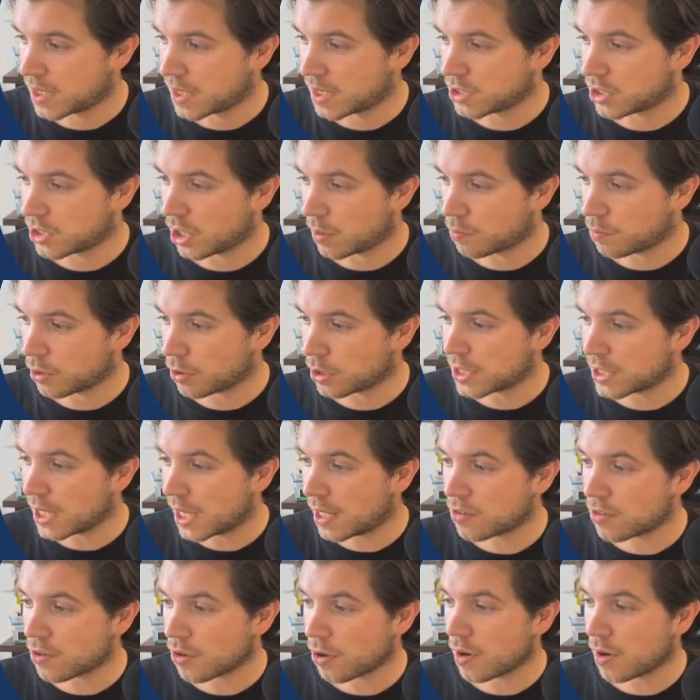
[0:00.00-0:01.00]
So I press
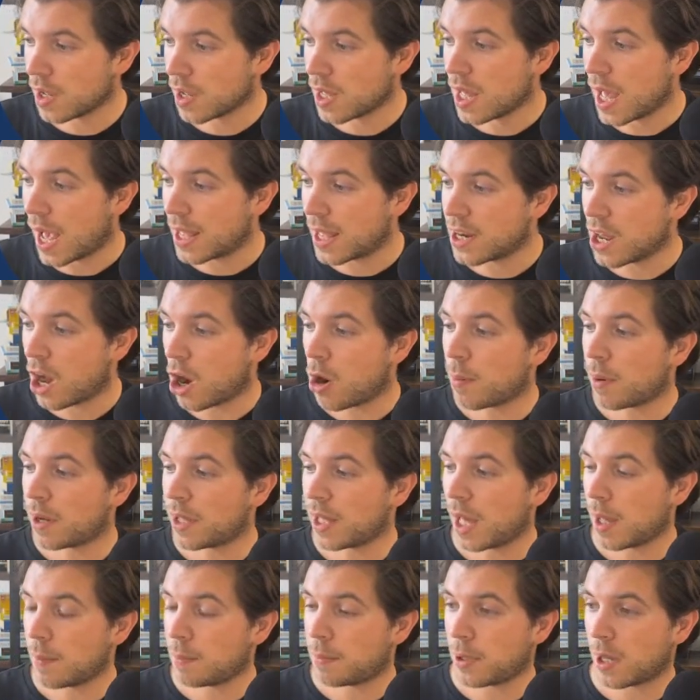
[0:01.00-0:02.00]
enter, and now my
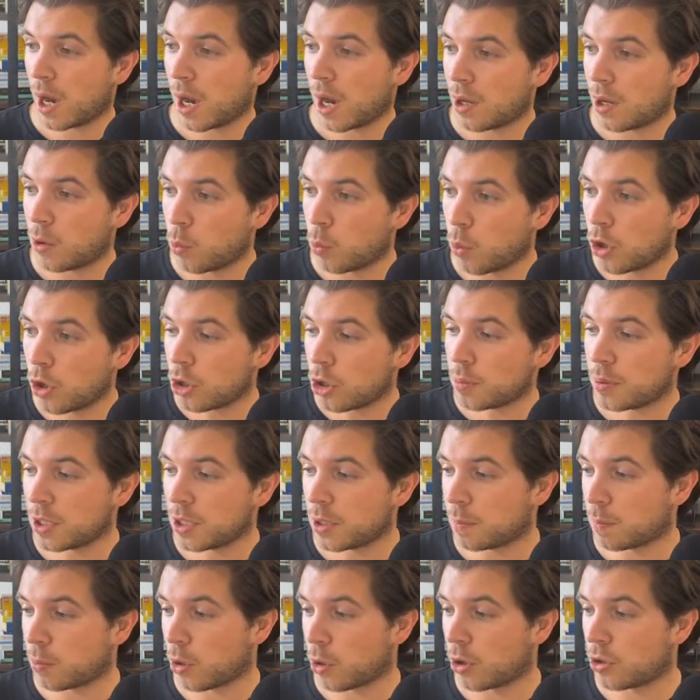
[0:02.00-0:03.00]
API will be
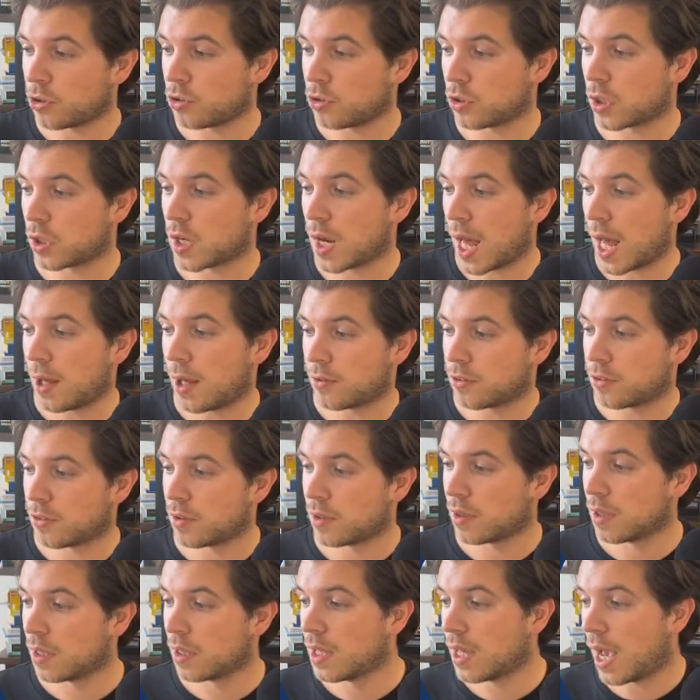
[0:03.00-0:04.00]
deployed to the cloud.
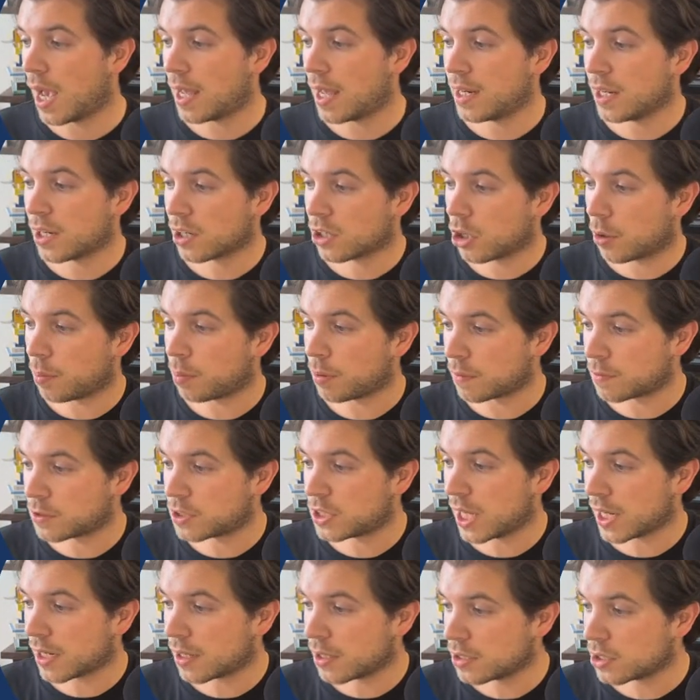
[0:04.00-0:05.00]
And in a couple of
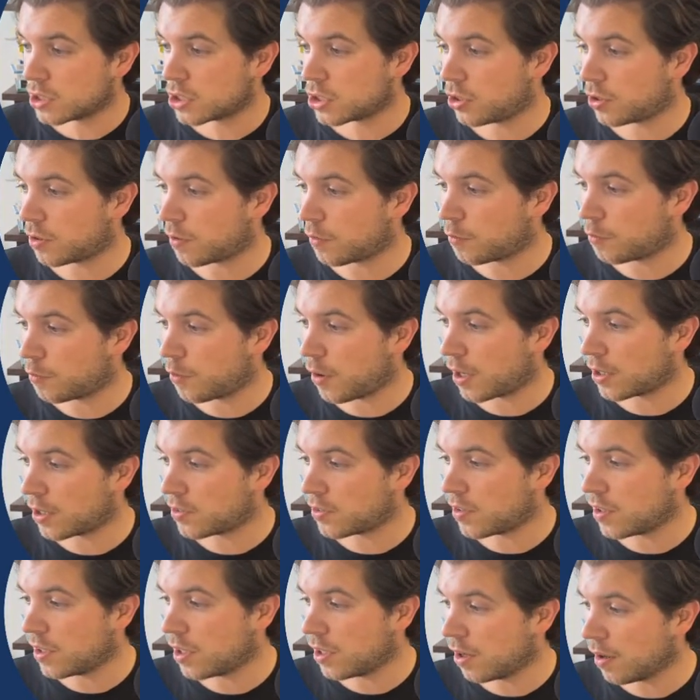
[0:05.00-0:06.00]
seconds, you can find
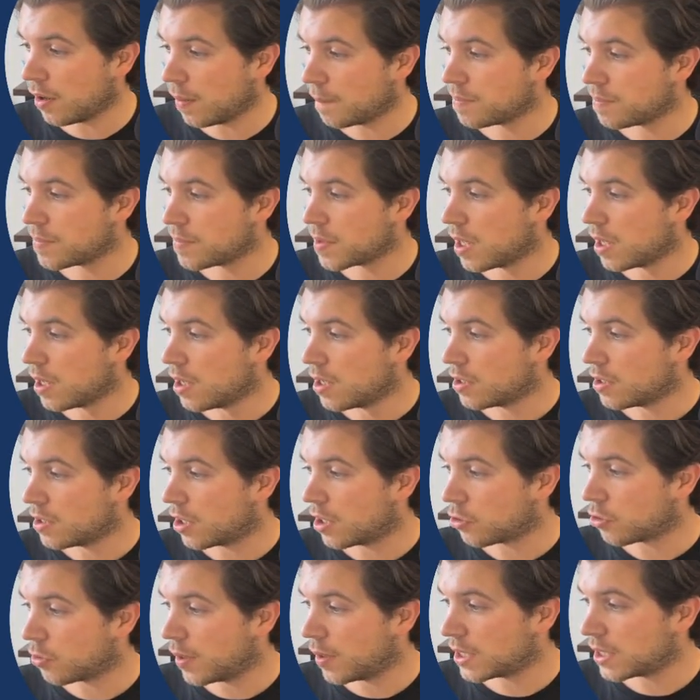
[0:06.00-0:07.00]
here
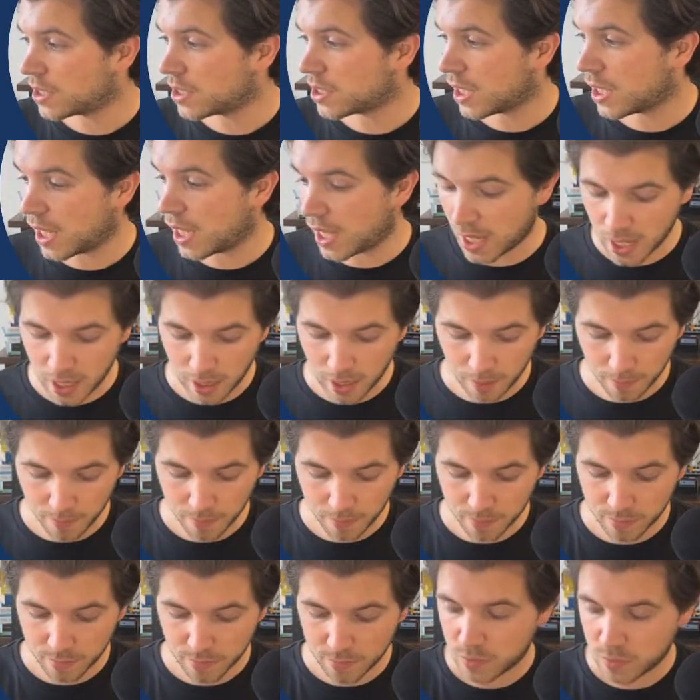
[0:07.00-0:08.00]
that there is a
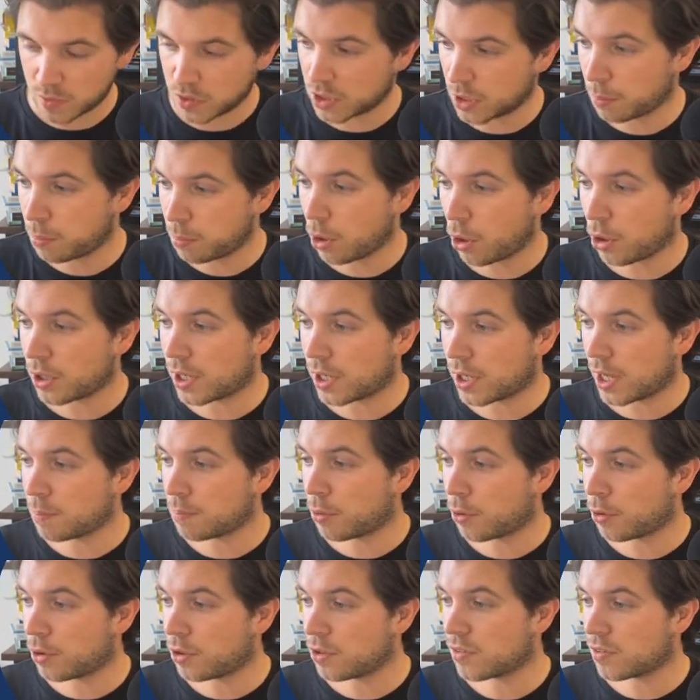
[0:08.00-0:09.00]
deployed
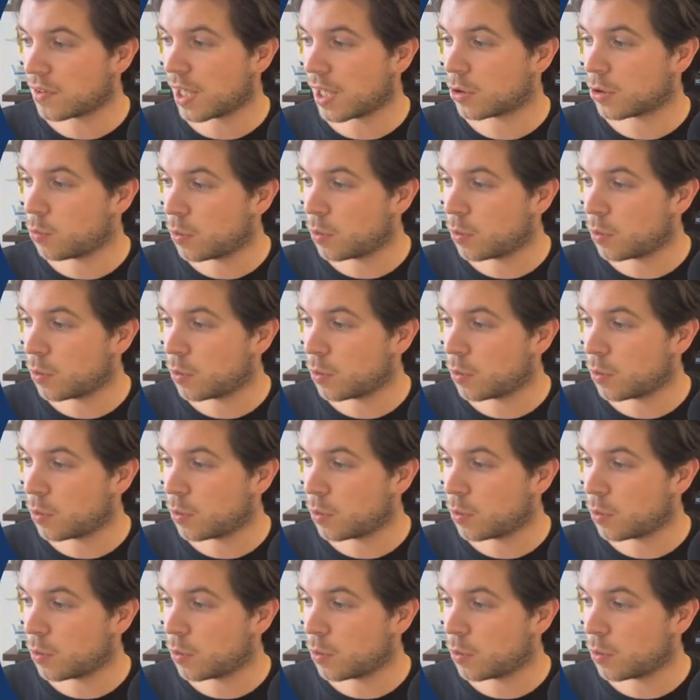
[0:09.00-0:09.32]
endpoint at